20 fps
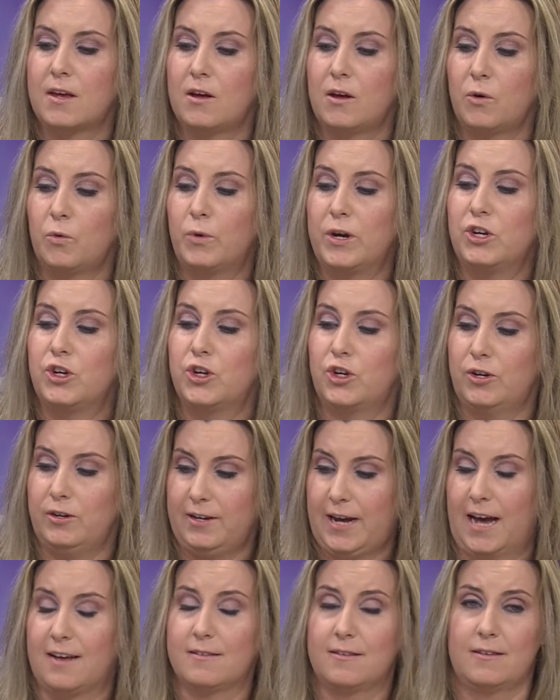which,
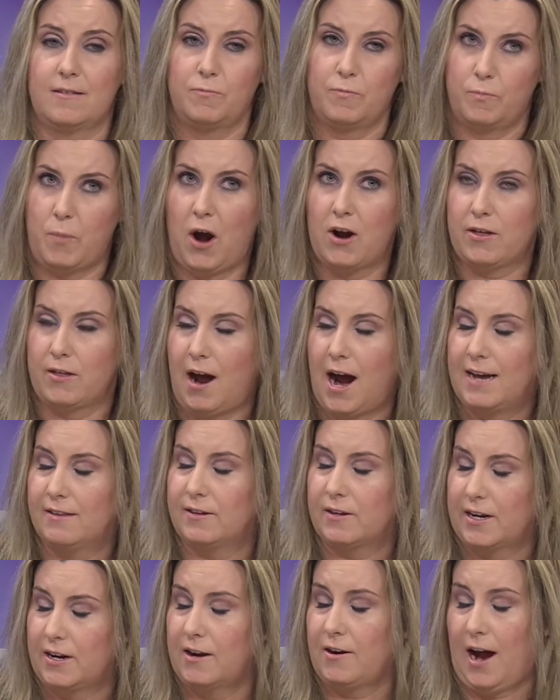yes, part of
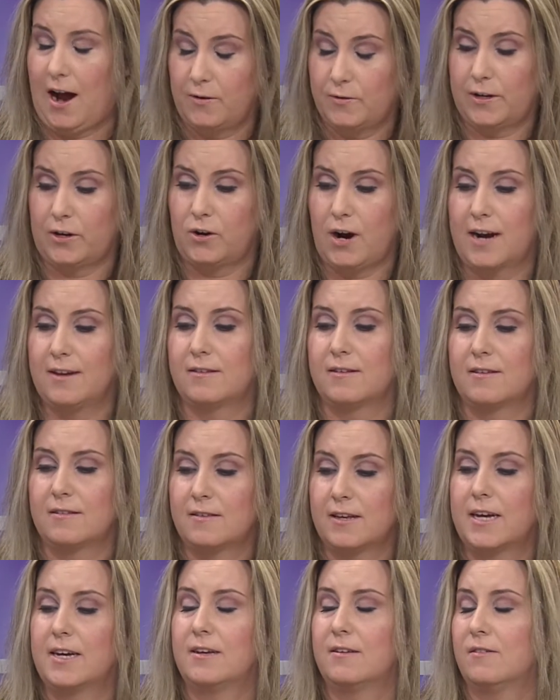the housing crisis
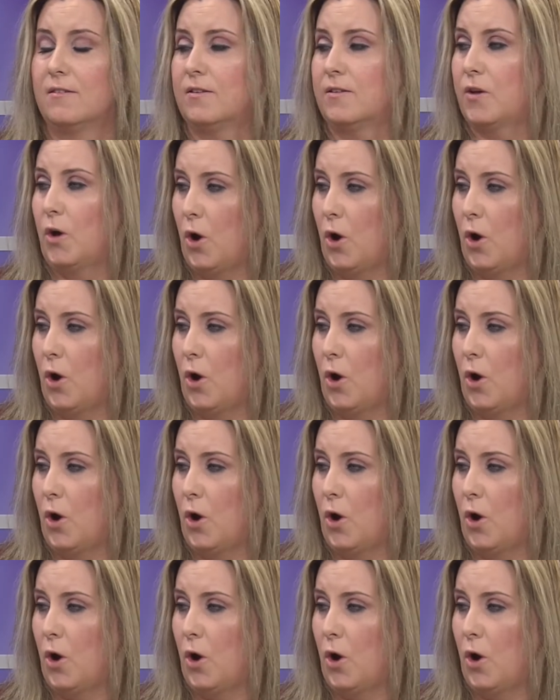is